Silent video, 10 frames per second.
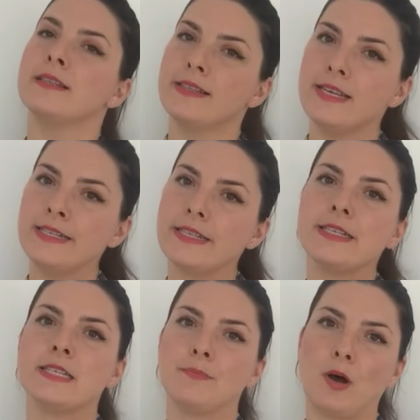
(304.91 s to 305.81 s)
This
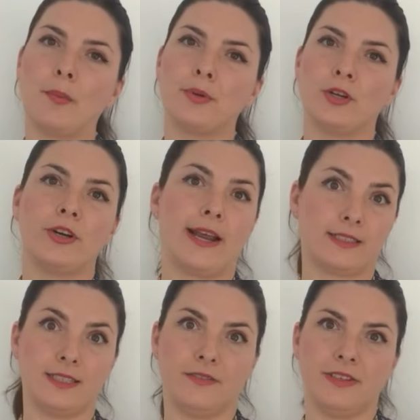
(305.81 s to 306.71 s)
is a popular
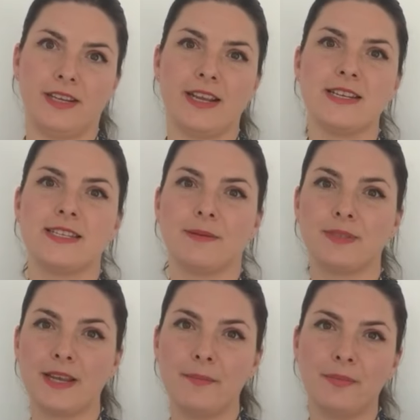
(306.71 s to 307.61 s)
activity in
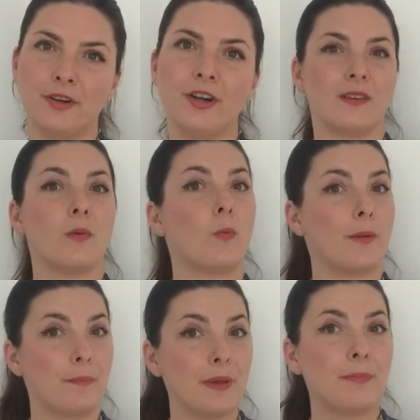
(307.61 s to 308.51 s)
September
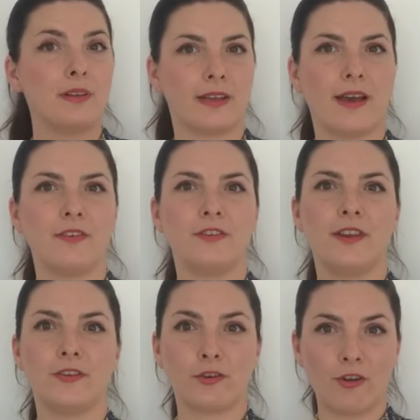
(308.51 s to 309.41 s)
when people gather
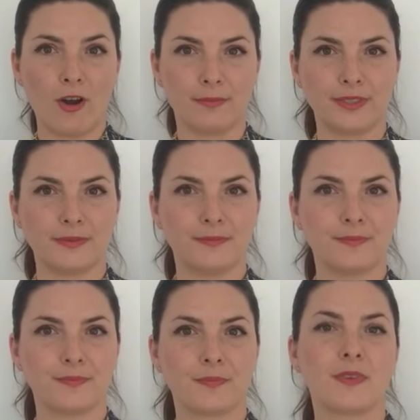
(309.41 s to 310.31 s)
their crops,
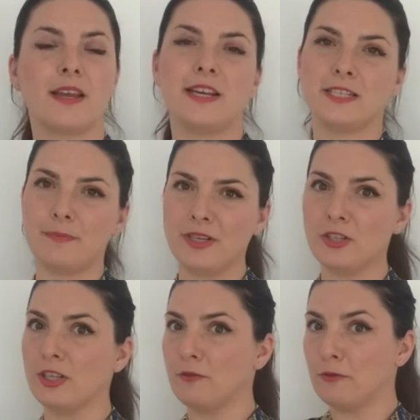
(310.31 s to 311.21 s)

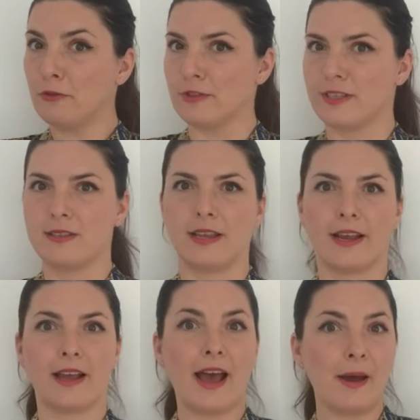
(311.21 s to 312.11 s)
especially fruits
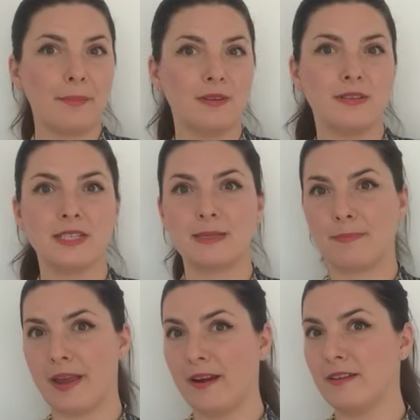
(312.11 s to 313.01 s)
like apples,
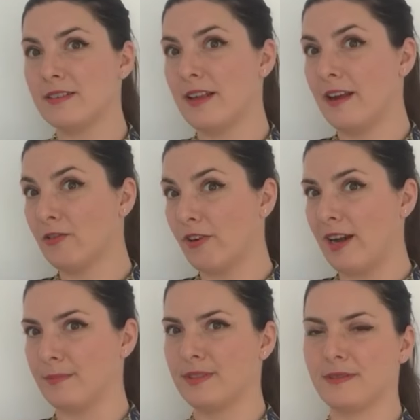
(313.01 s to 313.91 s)
pears, and
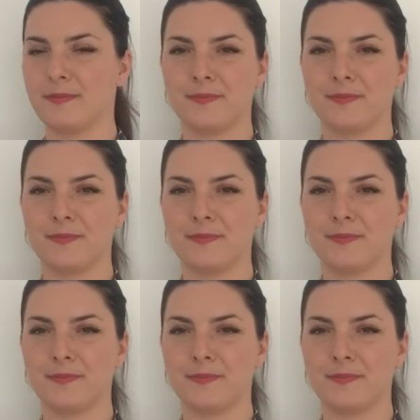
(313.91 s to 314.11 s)
grapes.